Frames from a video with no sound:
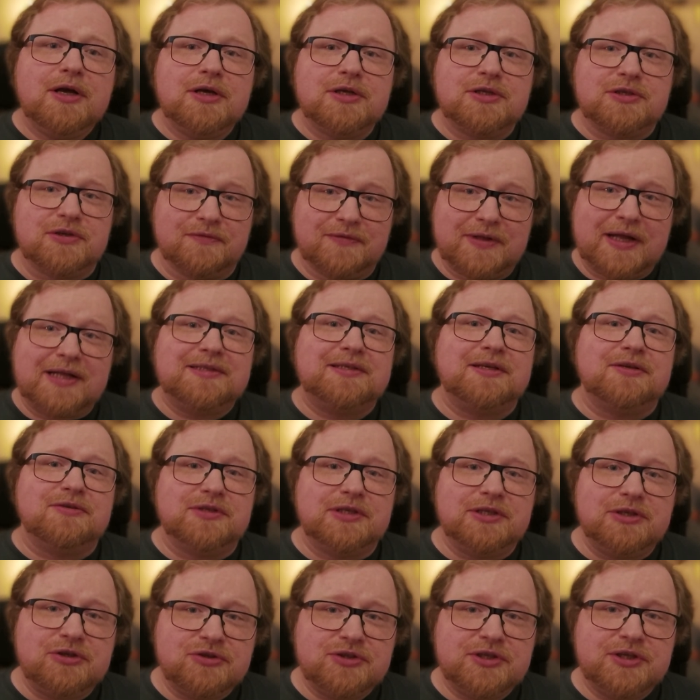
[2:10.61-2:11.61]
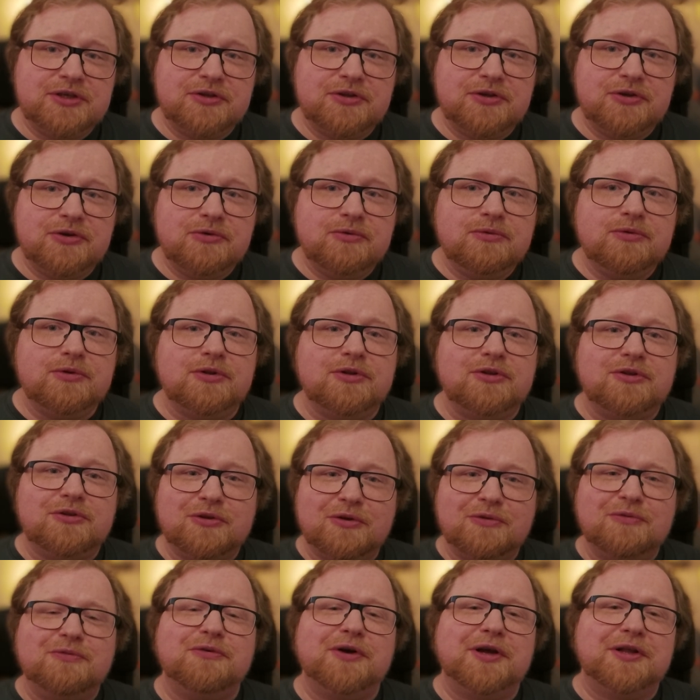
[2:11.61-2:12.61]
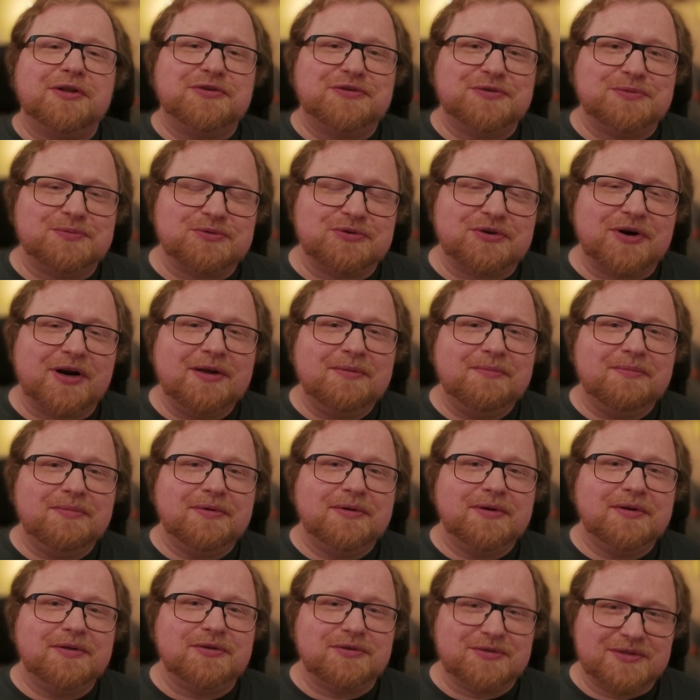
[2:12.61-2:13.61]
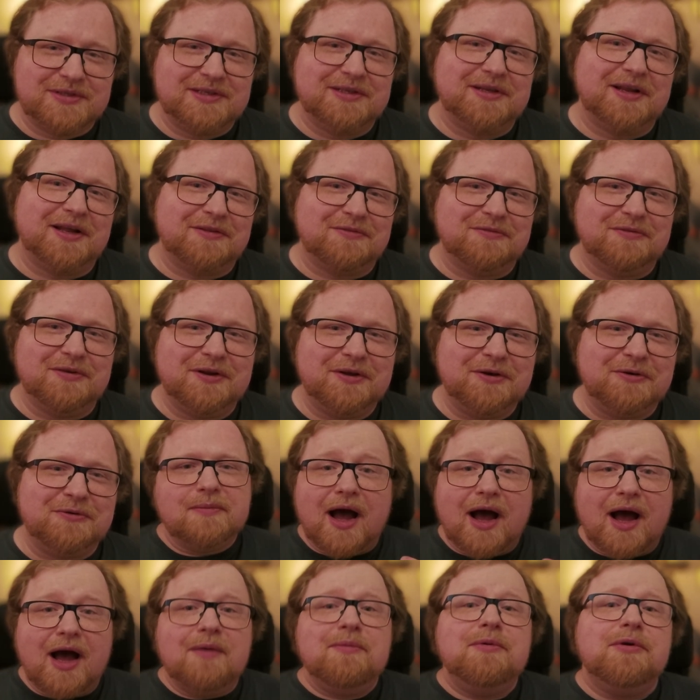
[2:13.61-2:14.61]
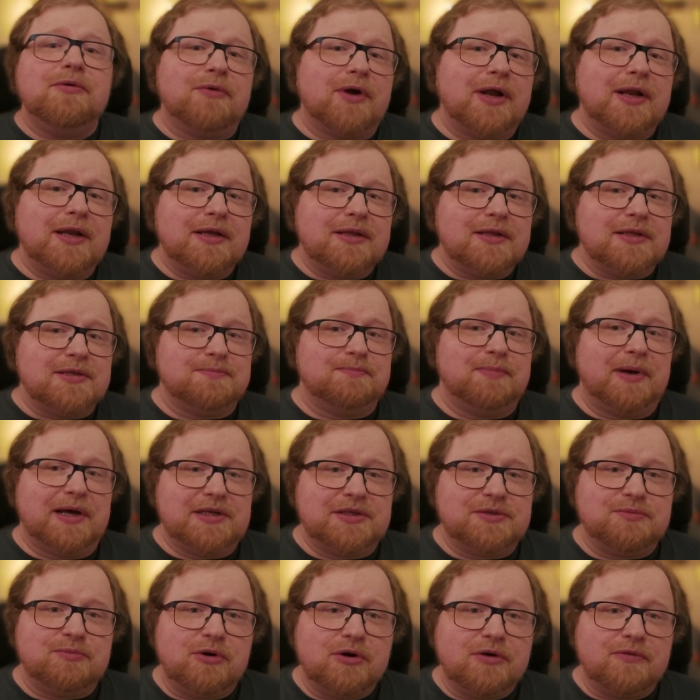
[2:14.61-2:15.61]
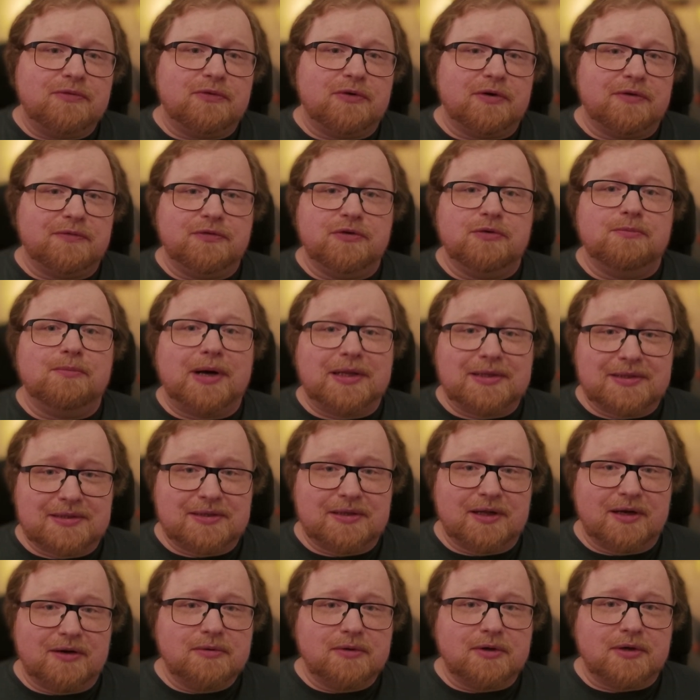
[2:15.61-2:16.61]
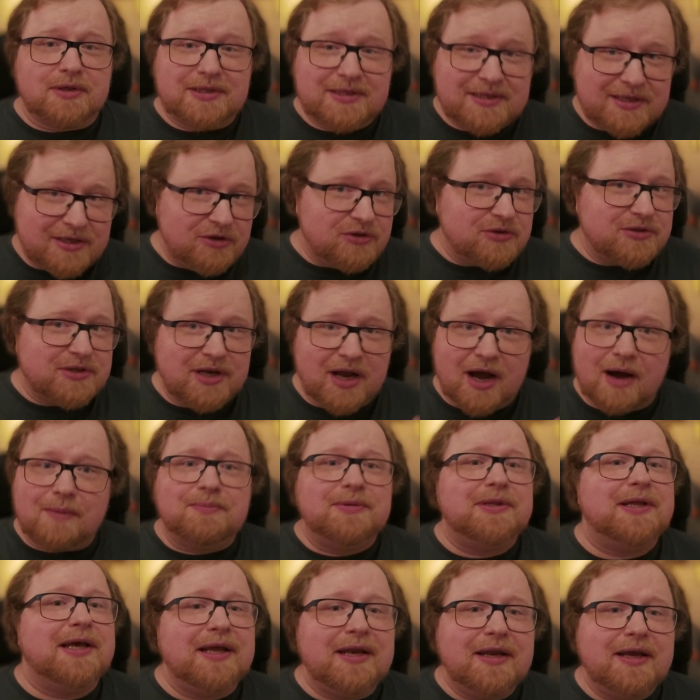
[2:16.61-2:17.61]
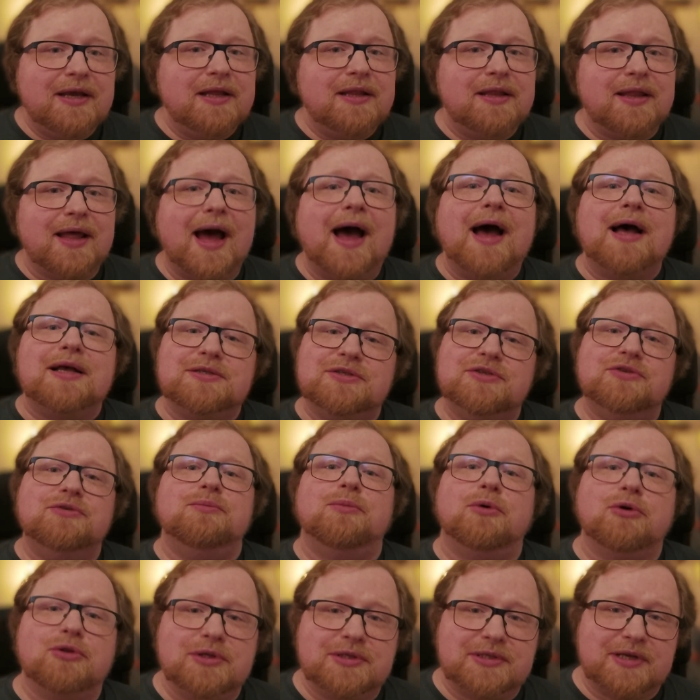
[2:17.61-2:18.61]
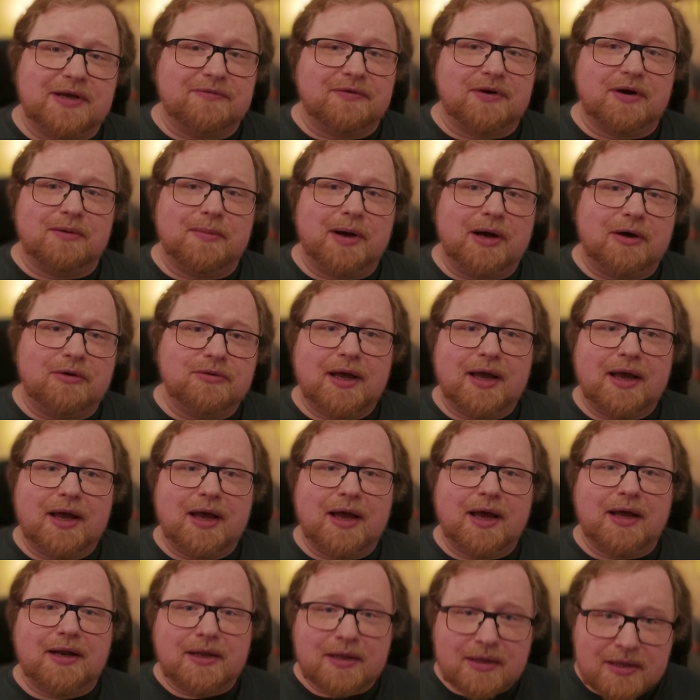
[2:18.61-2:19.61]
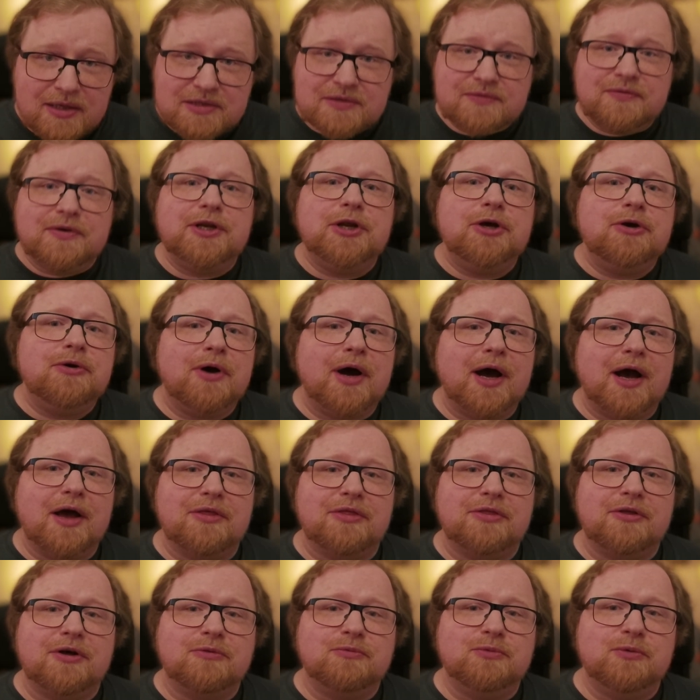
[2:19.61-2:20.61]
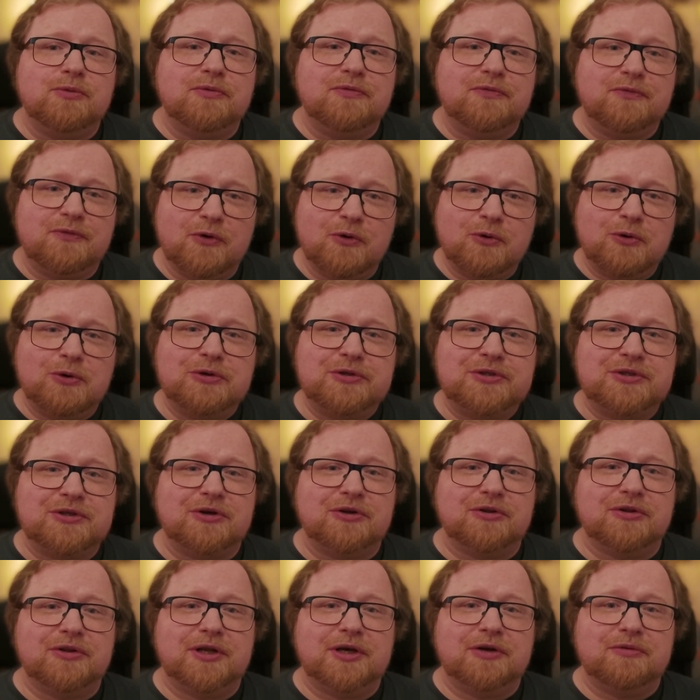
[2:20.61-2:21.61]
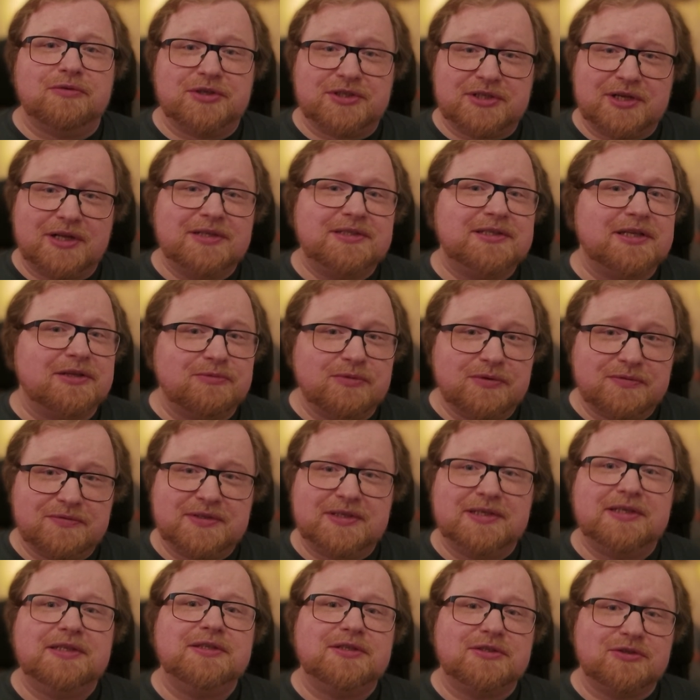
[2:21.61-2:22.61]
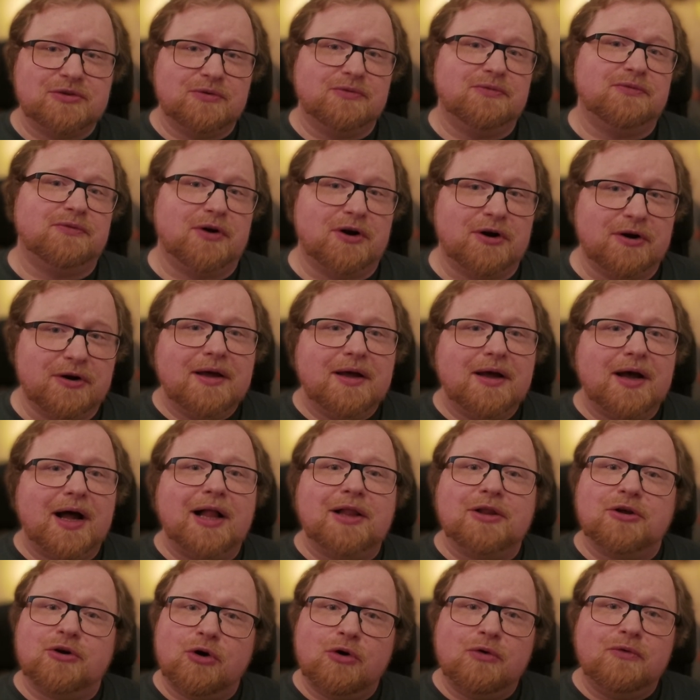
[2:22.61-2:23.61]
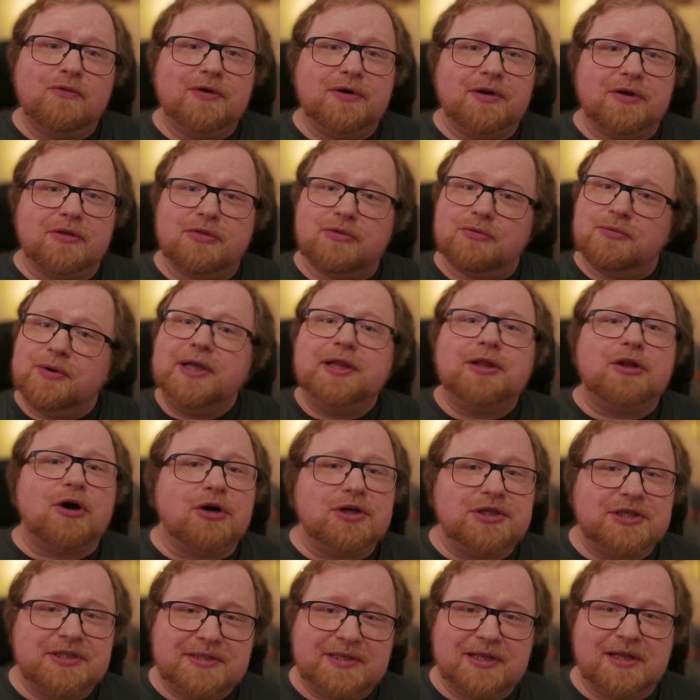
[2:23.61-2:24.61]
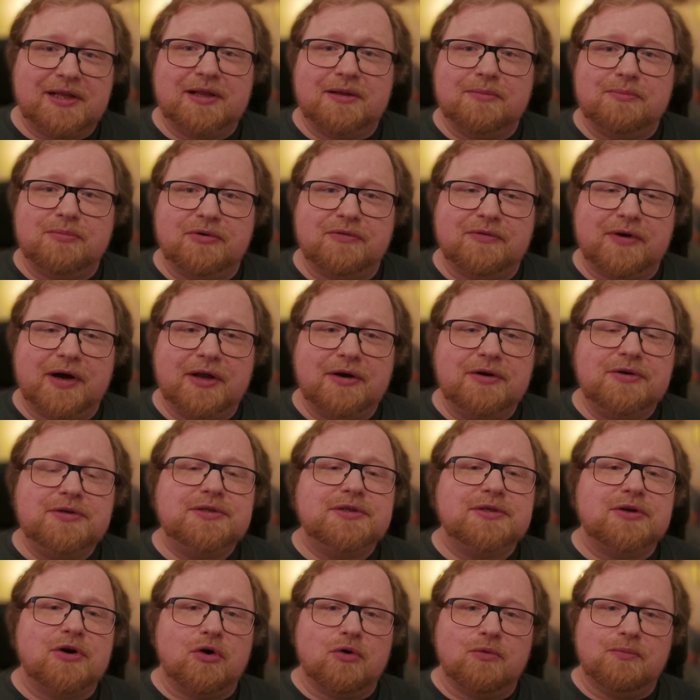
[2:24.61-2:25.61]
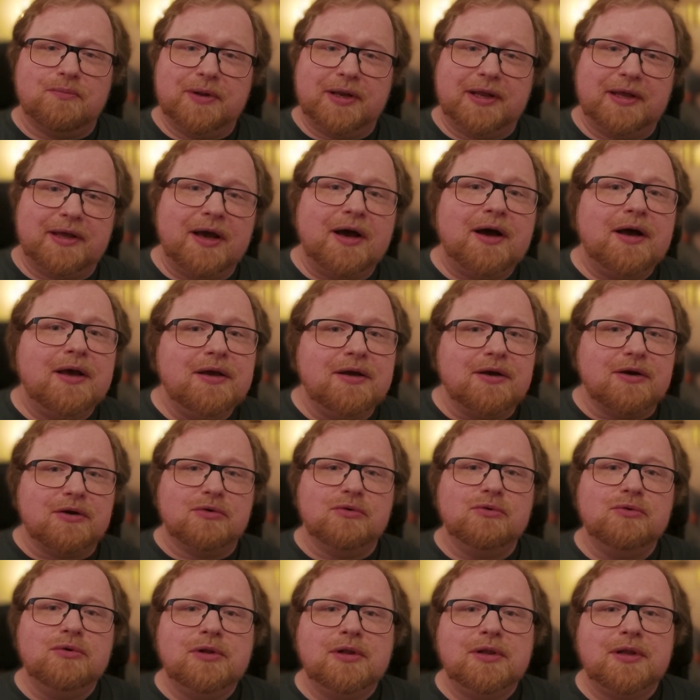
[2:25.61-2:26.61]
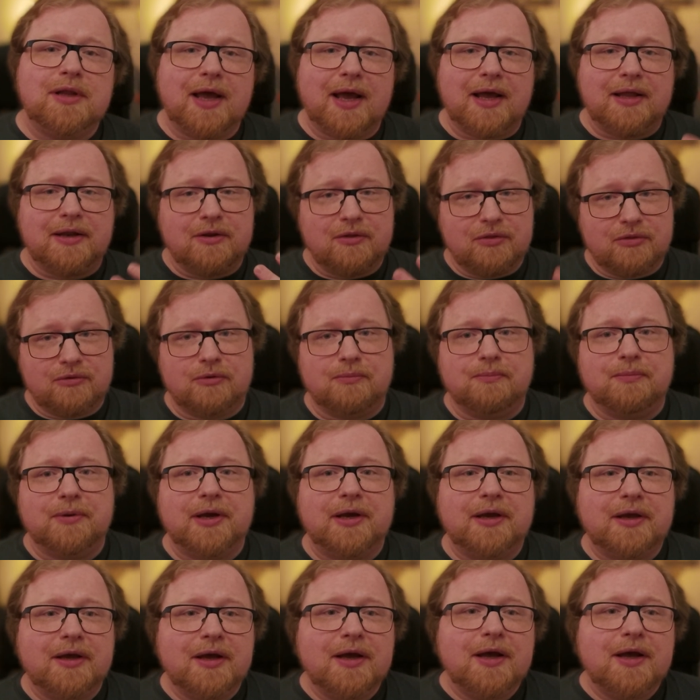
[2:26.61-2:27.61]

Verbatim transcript: So if that sounds interesting to you, don't forget to subscribe to see that video. I've been running this benchmark for a few months now, continuously updating it as new models have come out. And in this video, I thought we would focus on the results that we've seen so far. I'll go over the three largest LLM providers, OpenAI, Google, and Anthropic,